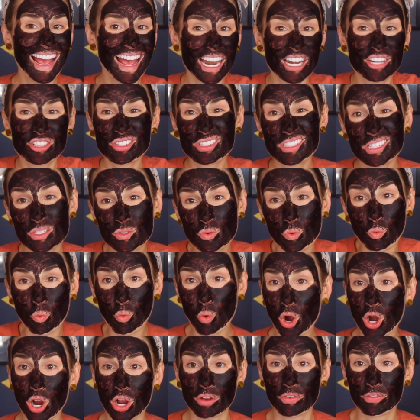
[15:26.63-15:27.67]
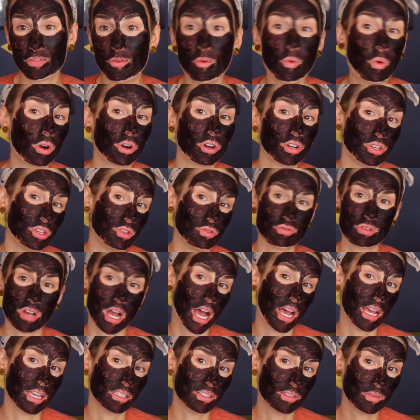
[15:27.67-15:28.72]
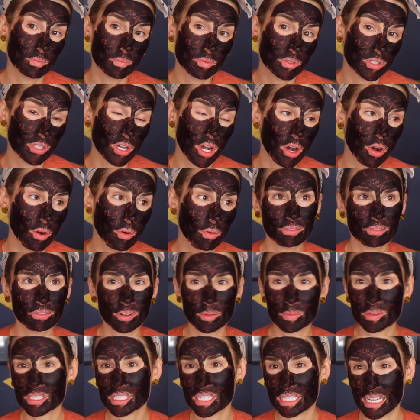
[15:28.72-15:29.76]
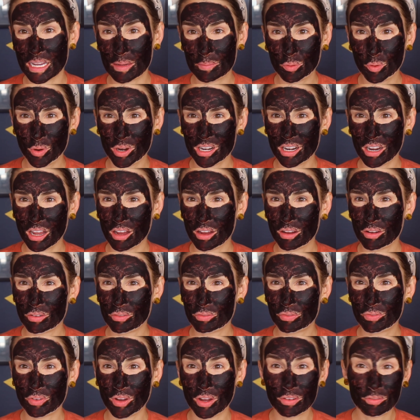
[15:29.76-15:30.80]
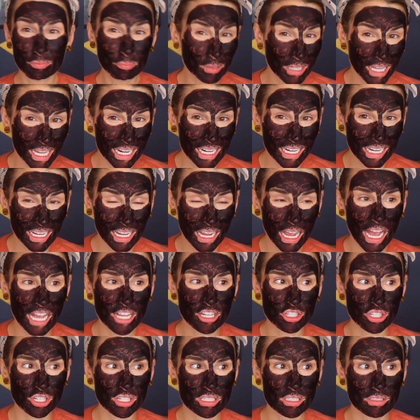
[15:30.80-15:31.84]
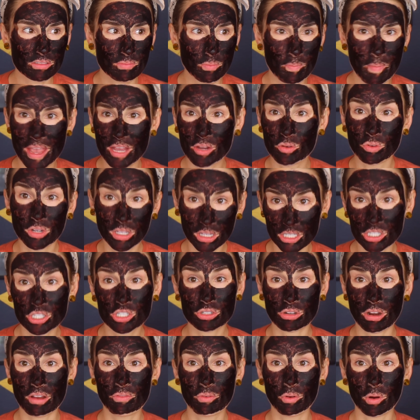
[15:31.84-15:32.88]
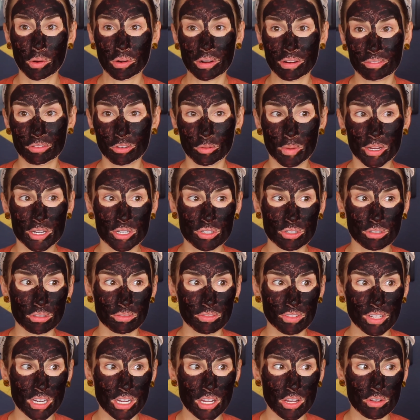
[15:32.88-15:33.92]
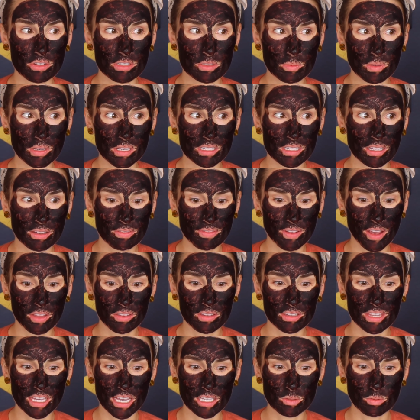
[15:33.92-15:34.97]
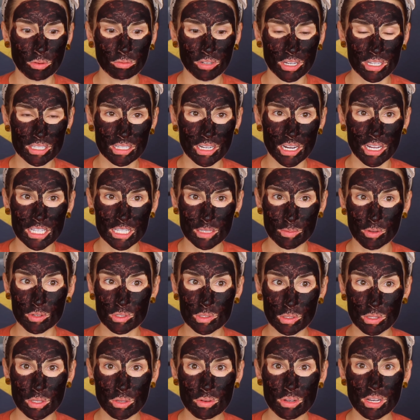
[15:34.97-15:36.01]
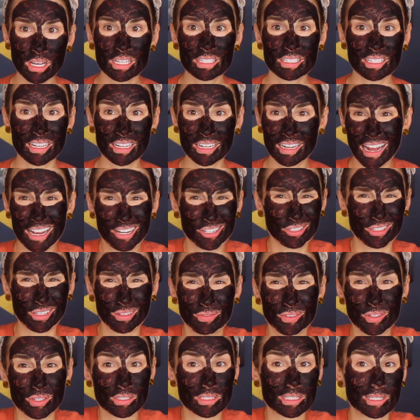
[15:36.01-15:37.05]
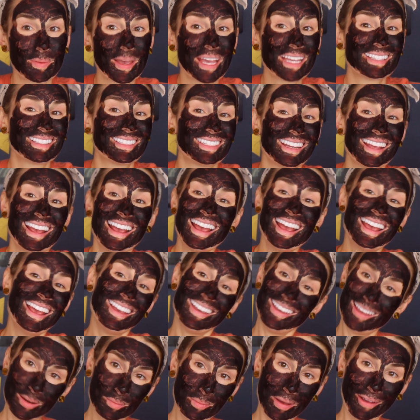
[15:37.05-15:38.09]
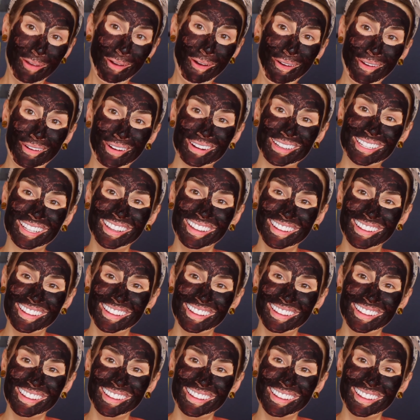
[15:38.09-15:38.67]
and it just doesn't work for you guys. So from the standpoint of planning, I just make really straightforward informational videos because I found that that's what resonates the most with you guys, and it actually feels the best in my heart.